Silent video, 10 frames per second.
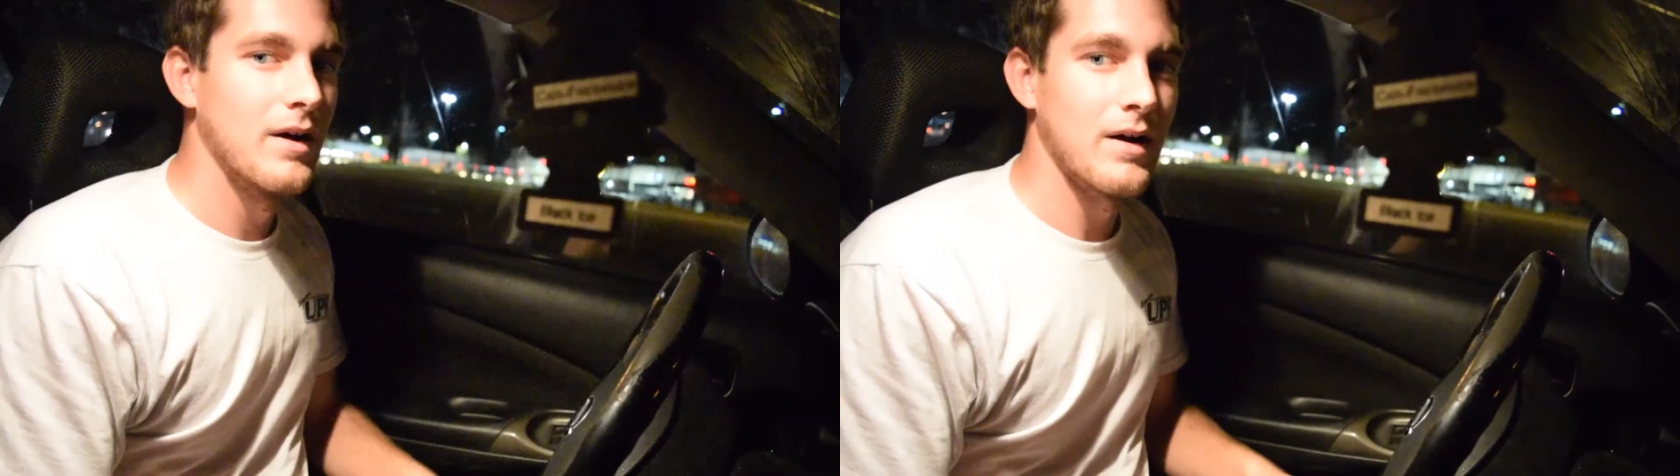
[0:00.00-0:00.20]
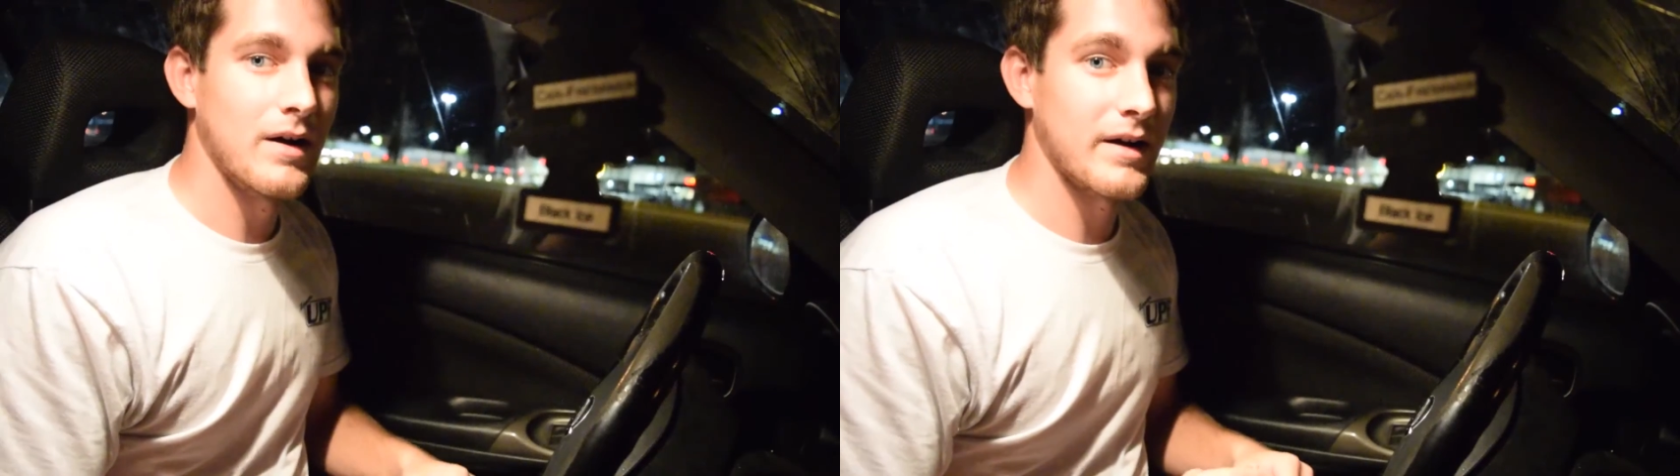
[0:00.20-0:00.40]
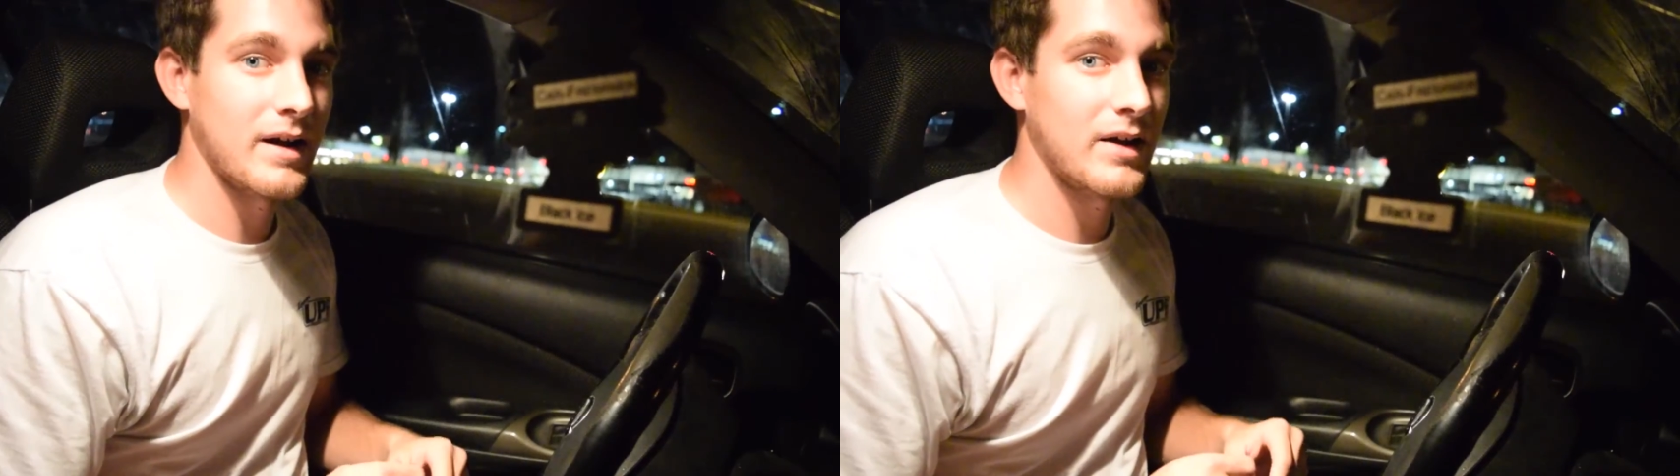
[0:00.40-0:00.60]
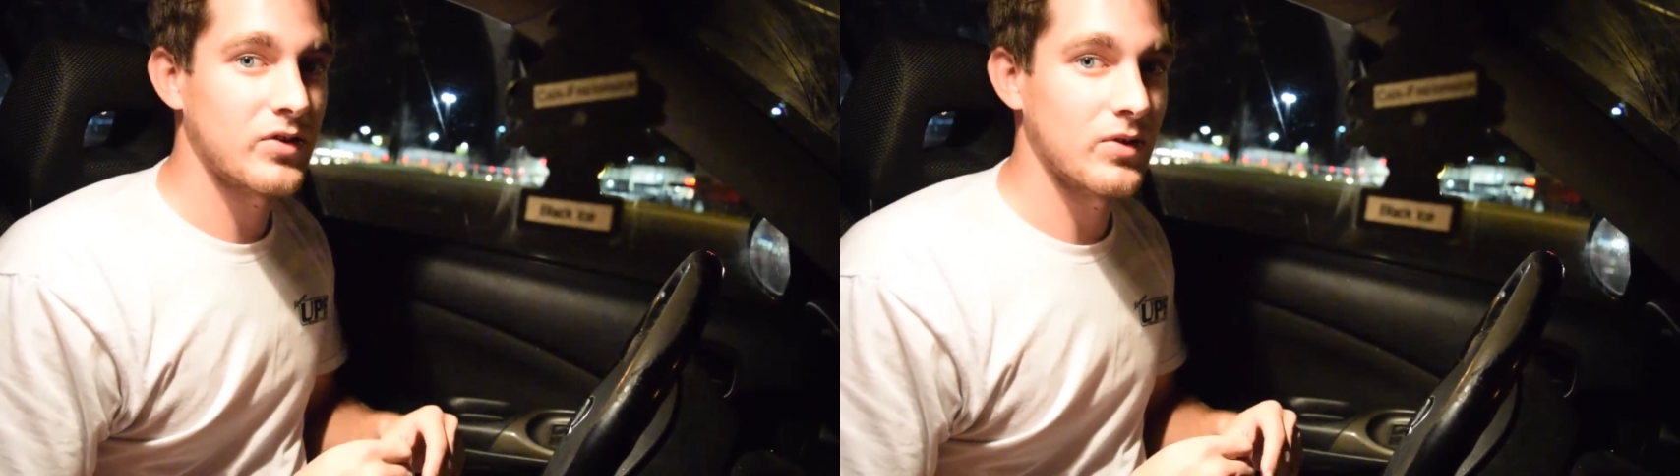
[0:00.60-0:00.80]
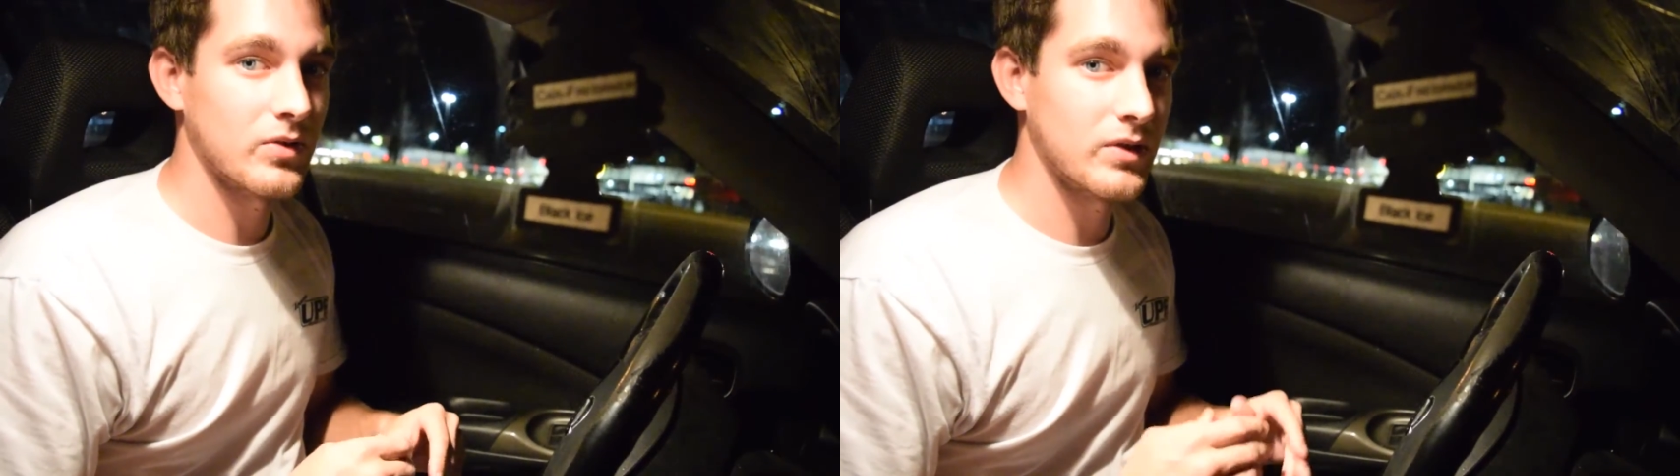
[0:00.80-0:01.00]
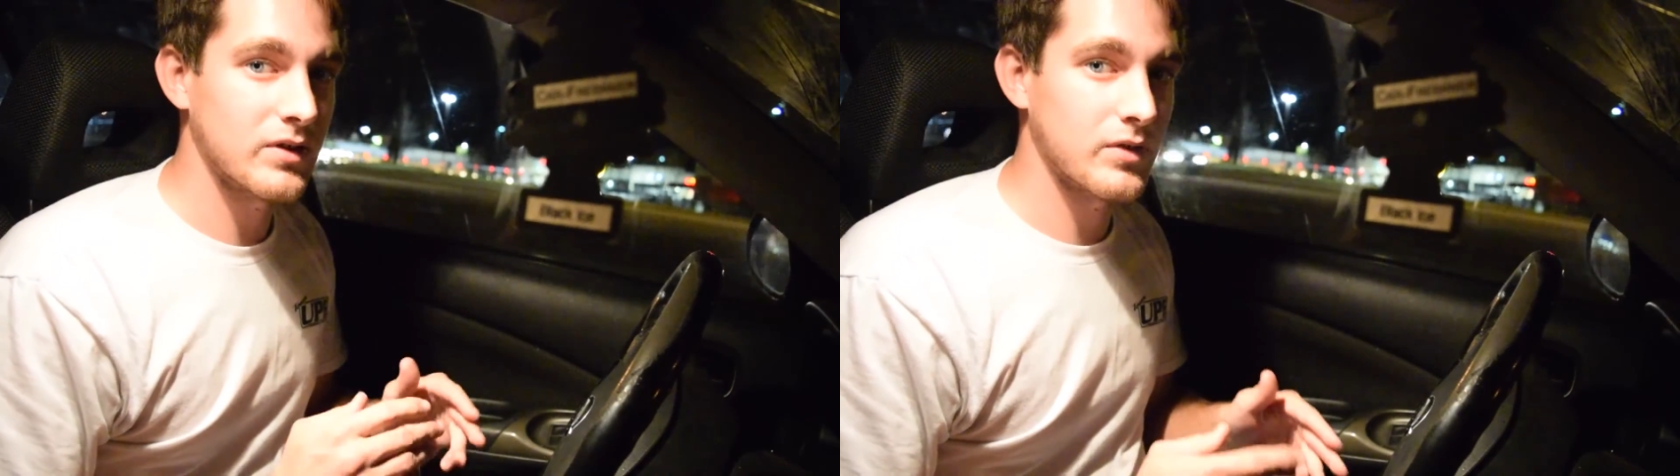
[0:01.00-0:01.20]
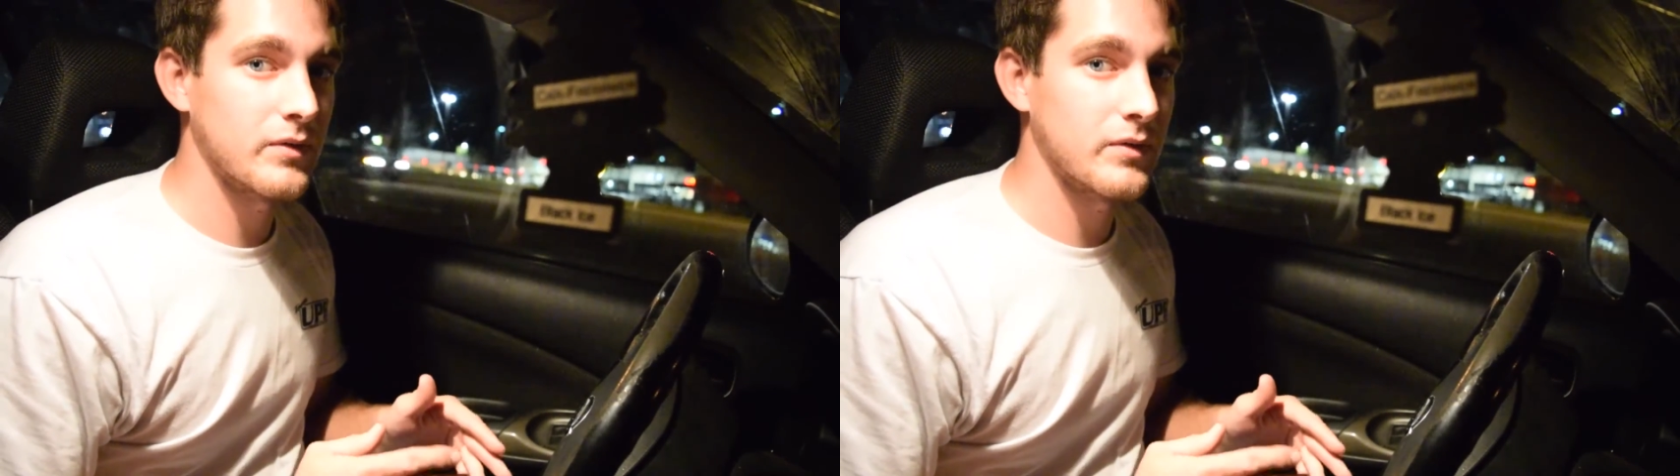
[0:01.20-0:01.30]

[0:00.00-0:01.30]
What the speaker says: All right, guys. So this